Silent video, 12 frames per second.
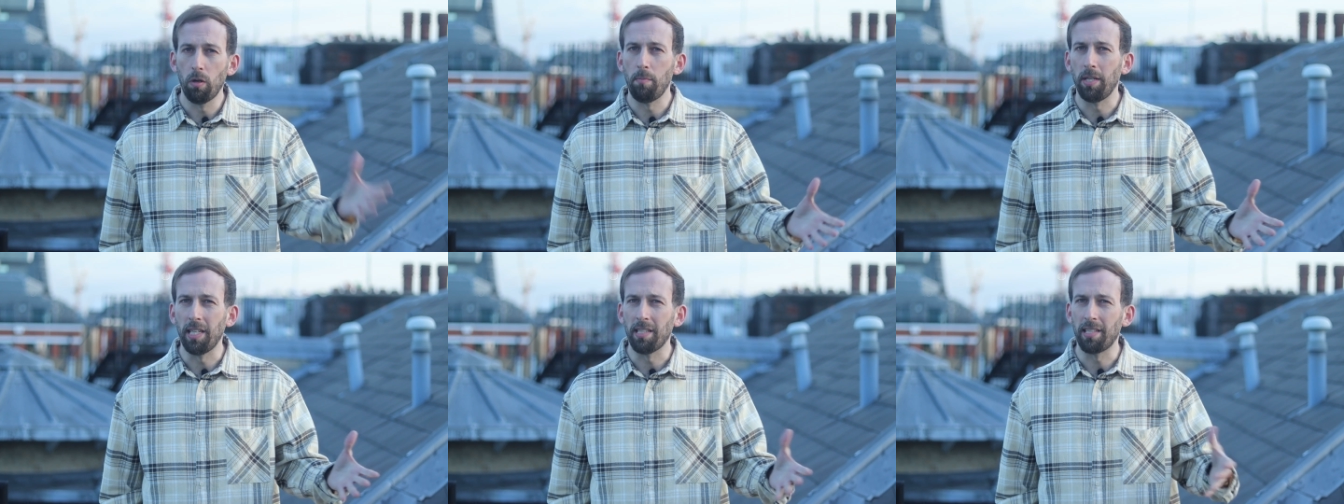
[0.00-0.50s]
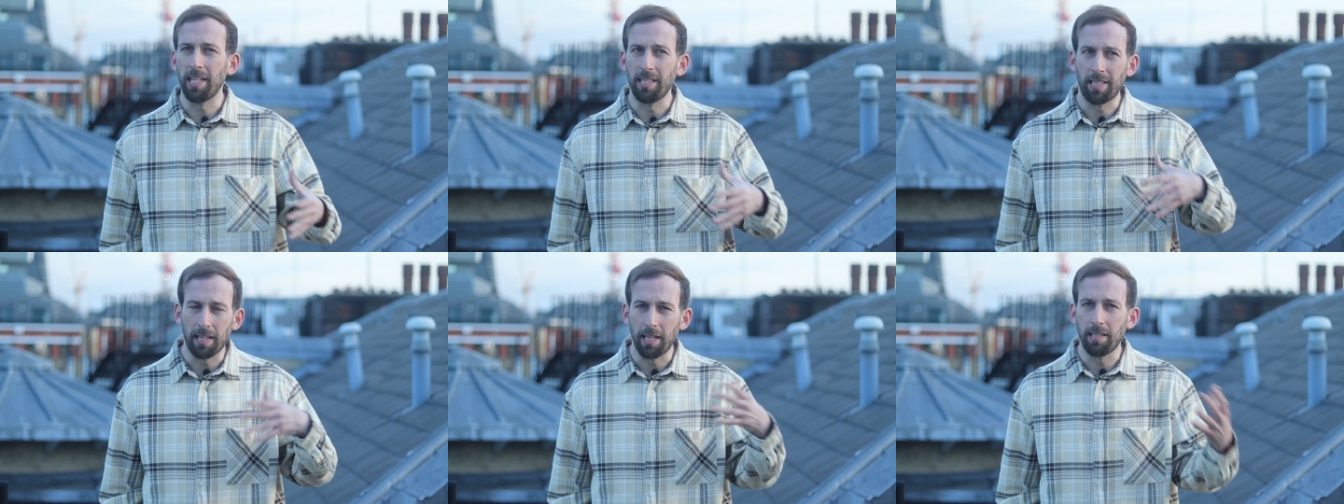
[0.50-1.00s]
women is,
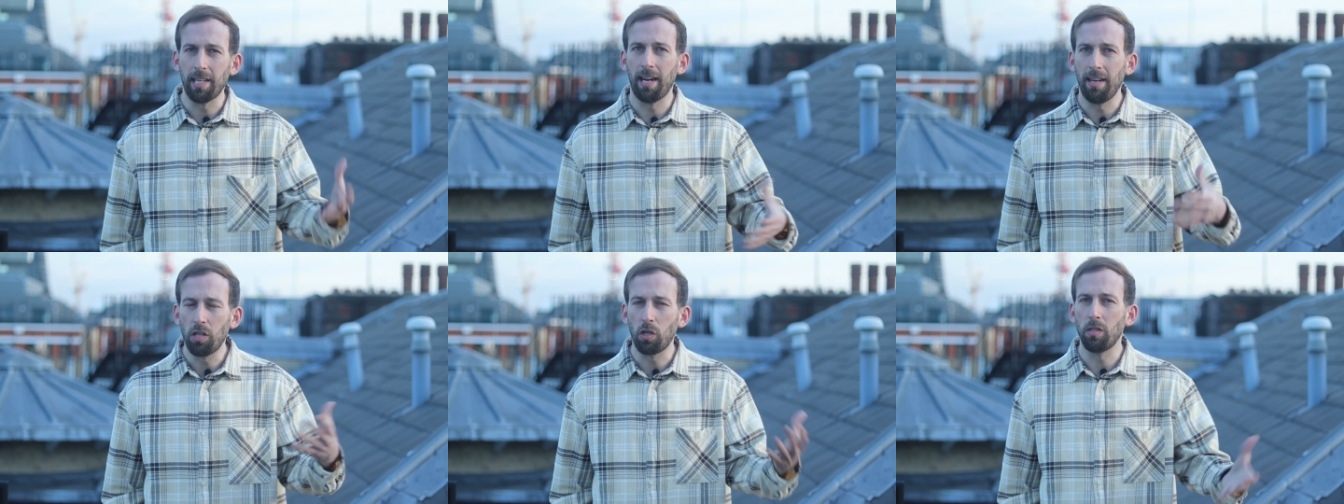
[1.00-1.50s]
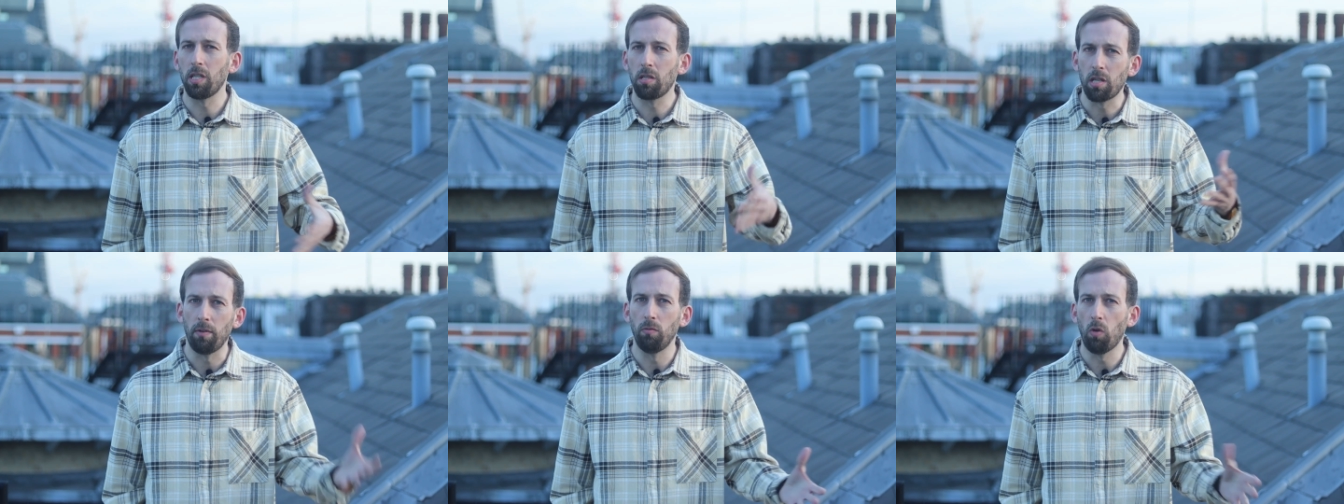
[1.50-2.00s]
is, there, is there issues,
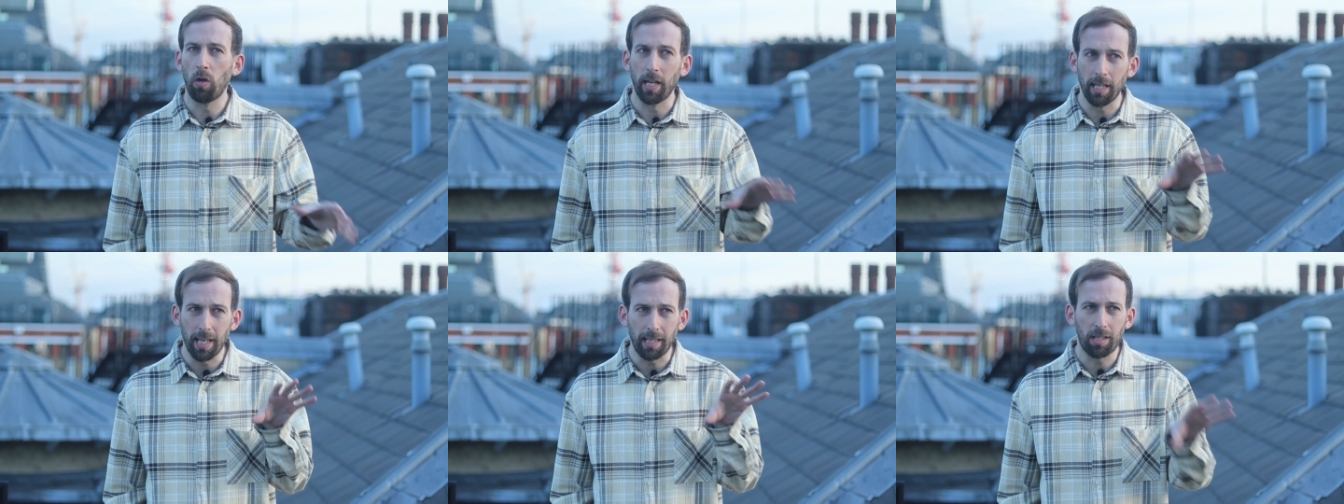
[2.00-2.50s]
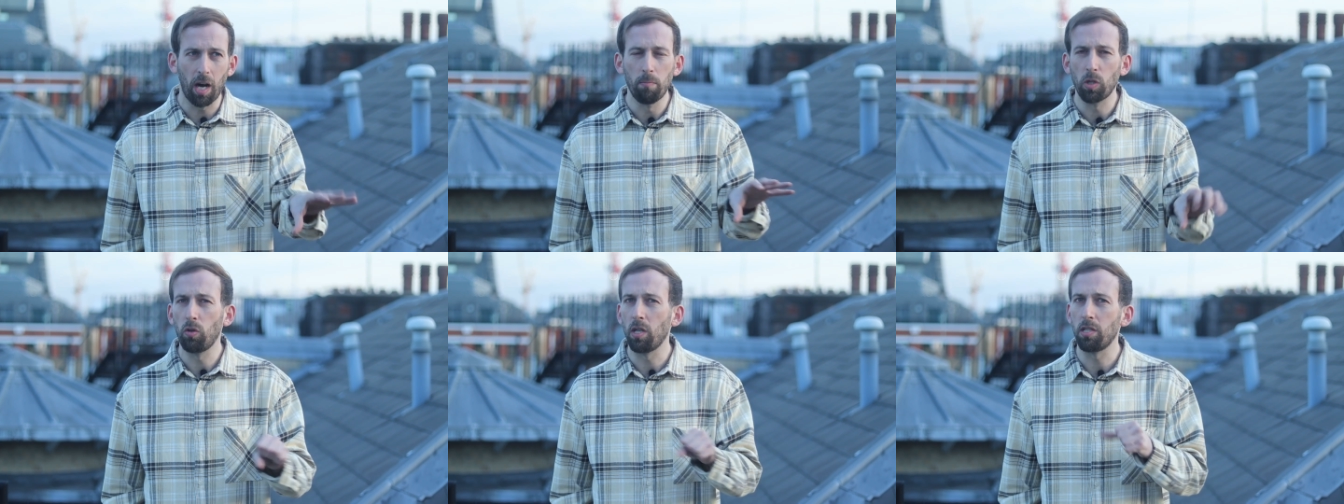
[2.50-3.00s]
is something wrong? It, it
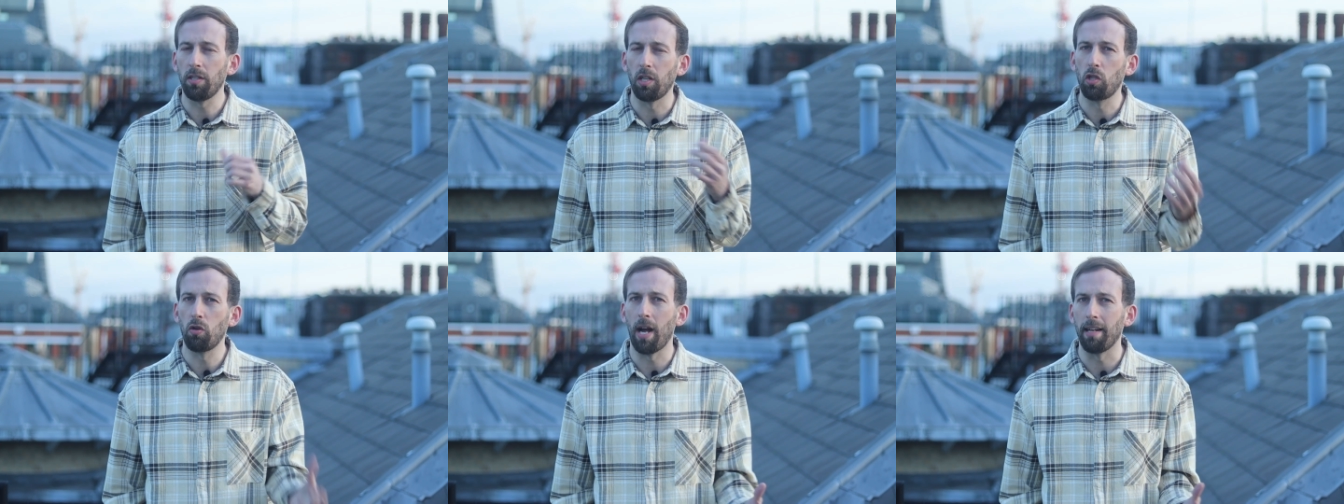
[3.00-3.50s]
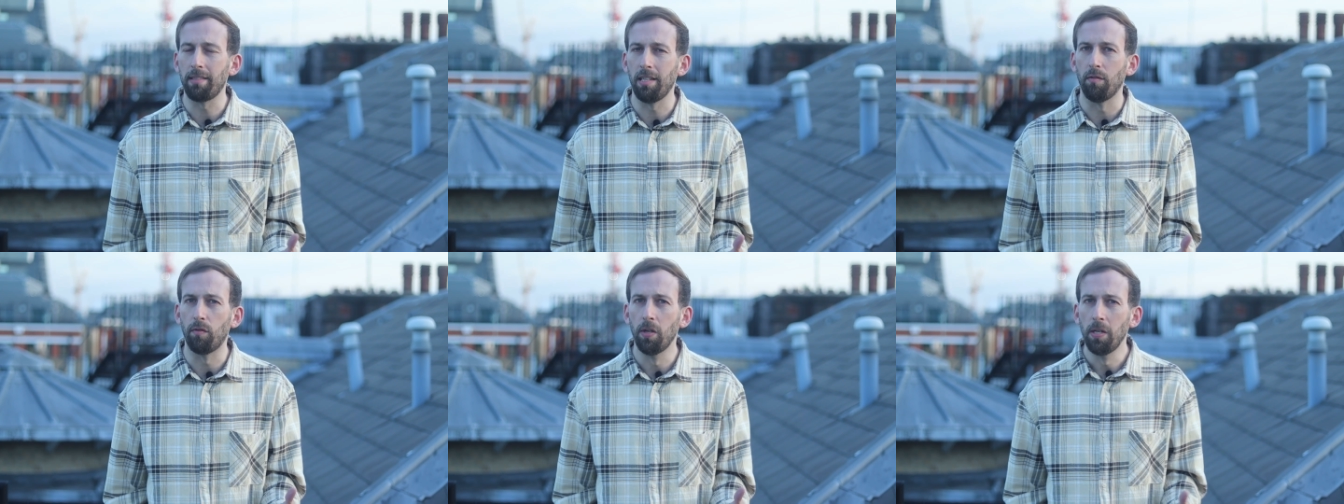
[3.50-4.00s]
comes across
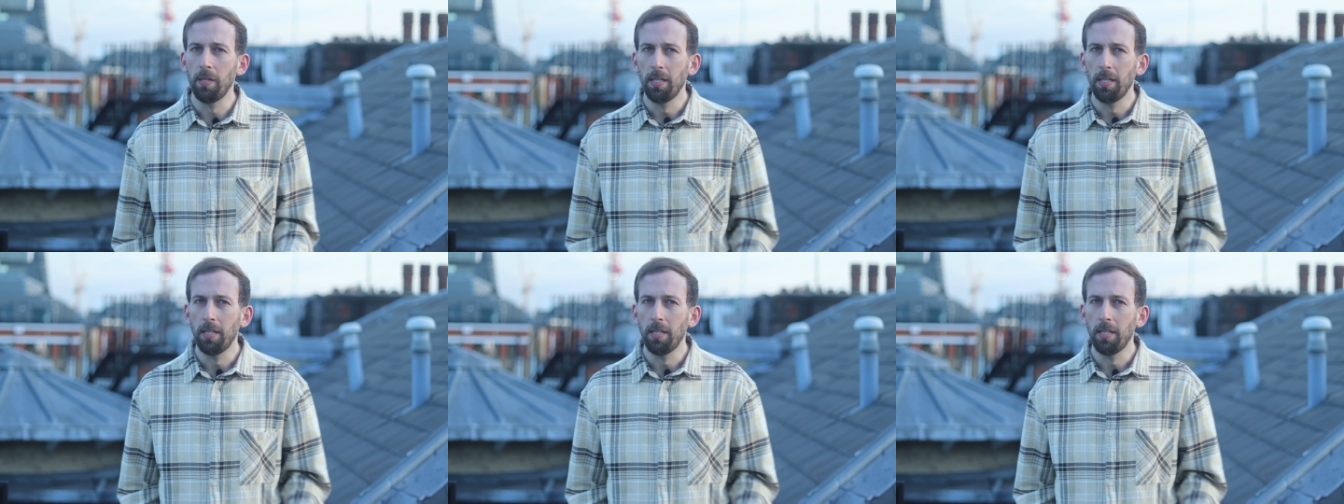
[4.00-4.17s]
unattractive.